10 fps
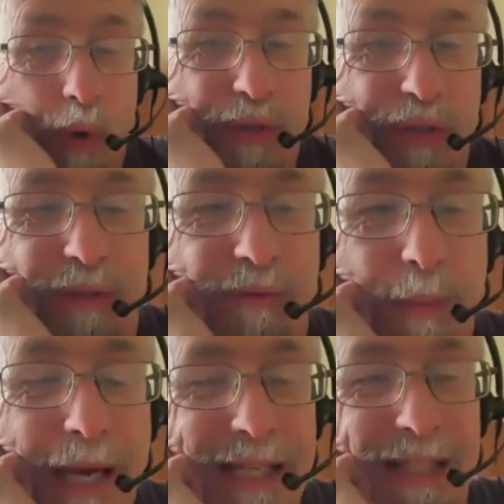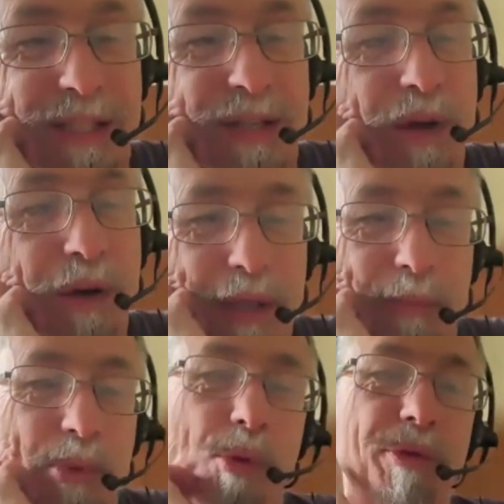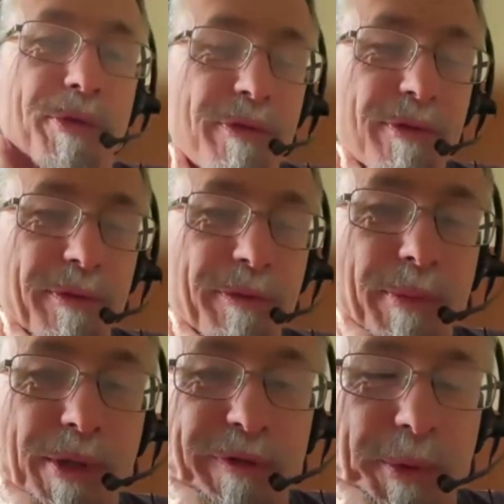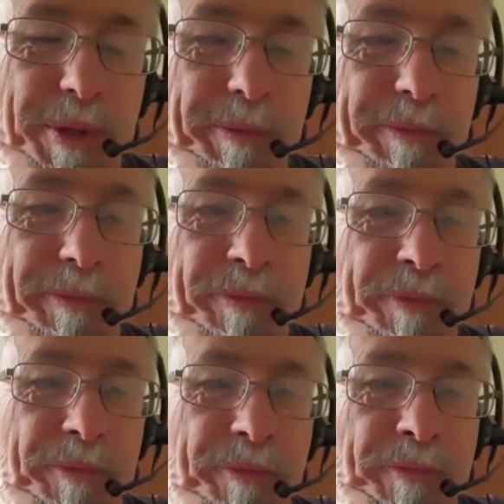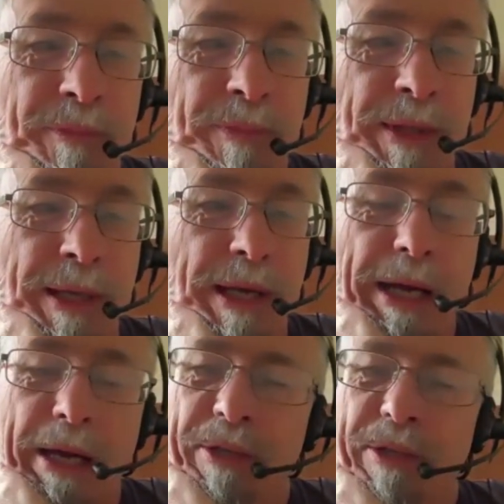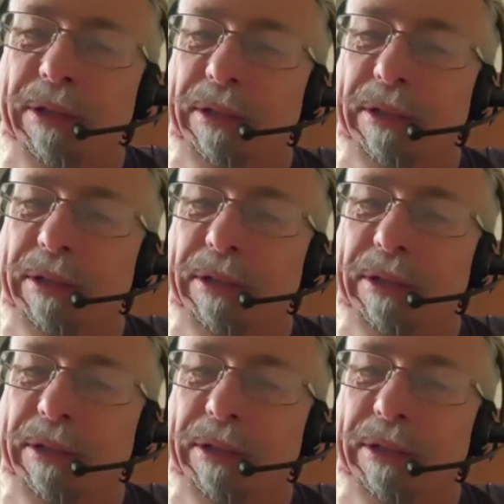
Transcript: and remains a very important movement, and